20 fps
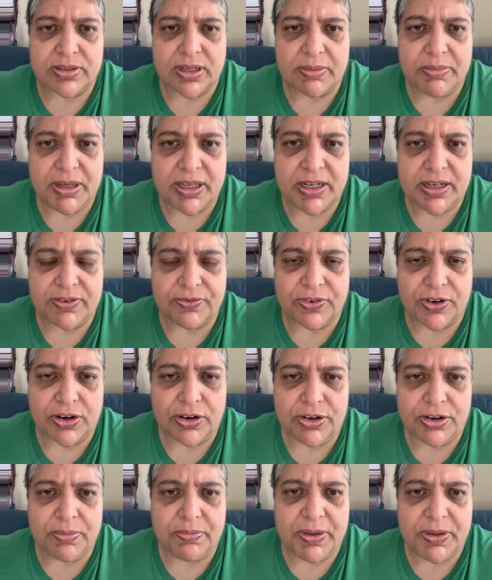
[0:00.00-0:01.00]
I mean, for
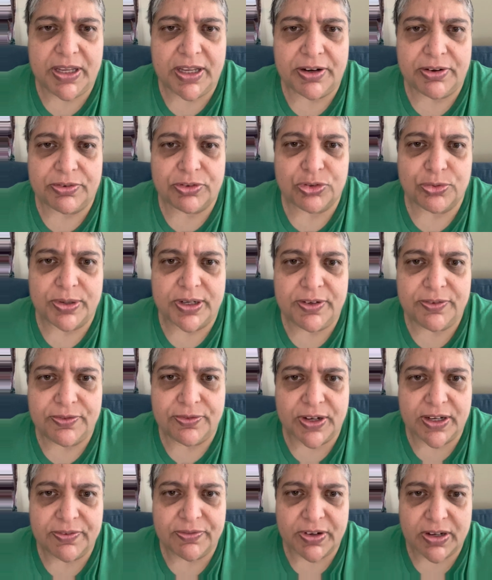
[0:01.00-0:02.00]
her to be here
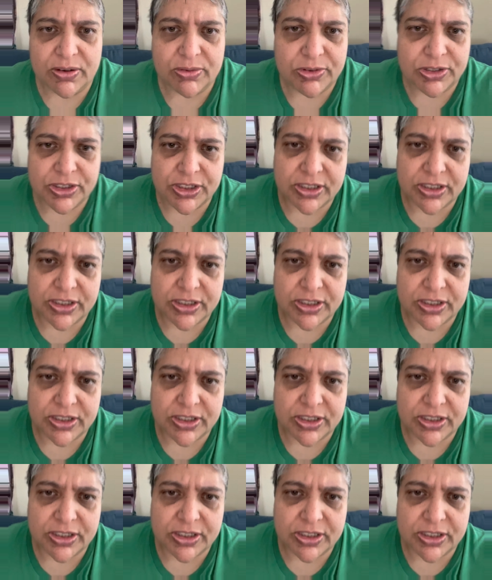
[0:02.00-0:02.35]
25 hours